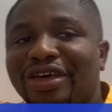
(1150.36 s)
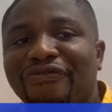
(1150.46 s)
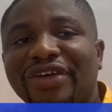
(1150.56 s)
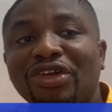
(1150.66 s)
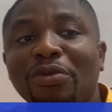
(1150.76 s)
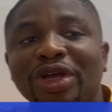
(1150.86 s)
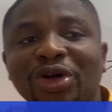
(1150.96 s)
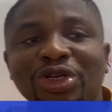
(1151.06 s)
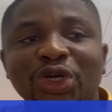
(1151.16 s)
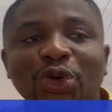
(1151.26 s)
the
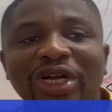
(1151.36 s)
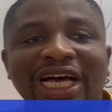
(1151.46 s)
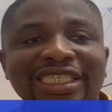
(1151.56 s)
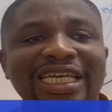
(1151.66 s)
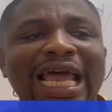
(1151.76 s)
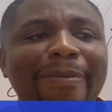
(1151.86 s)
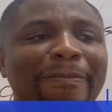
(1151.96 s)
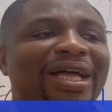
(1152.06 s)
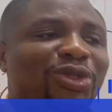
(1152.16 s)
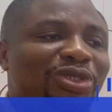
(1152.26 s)
phenomenon known as
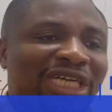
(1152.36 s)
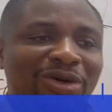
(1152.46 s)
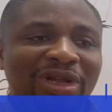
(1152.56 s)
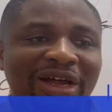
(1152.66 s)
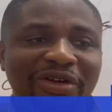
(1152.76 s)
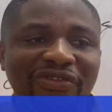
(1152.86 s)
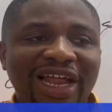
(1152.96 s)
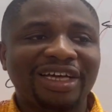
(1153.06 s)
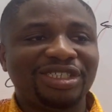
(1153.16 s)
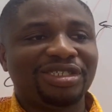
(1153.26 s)
hepatojugular
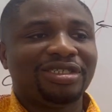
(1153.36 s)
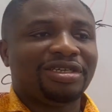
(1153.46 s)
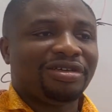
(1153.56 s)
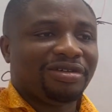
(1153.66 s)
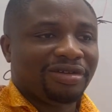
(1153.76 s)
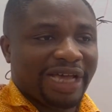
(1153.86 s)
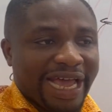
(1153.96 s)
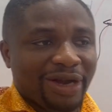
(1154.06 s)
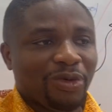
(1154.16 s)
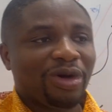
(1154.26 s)
reflux
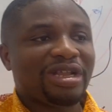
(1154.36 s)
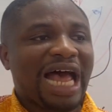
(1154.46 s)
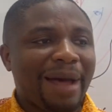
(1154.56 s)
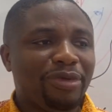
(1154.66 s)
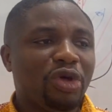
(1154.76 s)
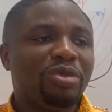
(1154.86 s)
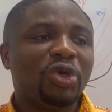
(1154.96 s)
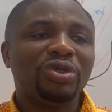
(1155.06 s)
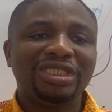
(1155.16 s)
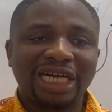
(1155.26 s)
and what?
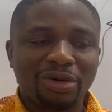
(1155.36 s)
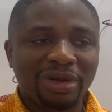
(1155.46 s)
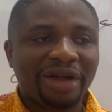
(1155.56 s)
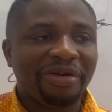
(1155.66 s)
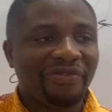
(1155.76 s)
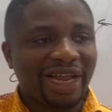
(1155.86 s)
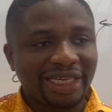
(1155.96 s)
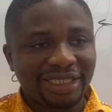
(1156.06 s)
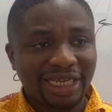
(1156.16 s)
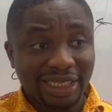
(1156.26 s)
Abdominal jugular
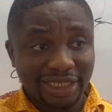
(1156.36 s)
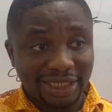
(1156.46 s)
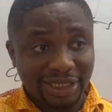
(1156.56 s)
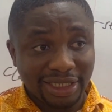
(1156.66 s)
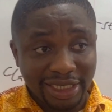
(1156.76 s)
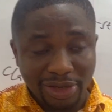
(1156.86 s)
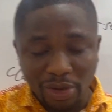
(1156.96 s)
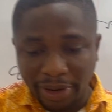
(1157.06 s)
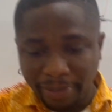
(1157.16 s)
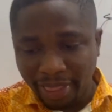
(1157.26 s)
reflux. That's the
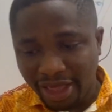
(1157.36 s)
second one.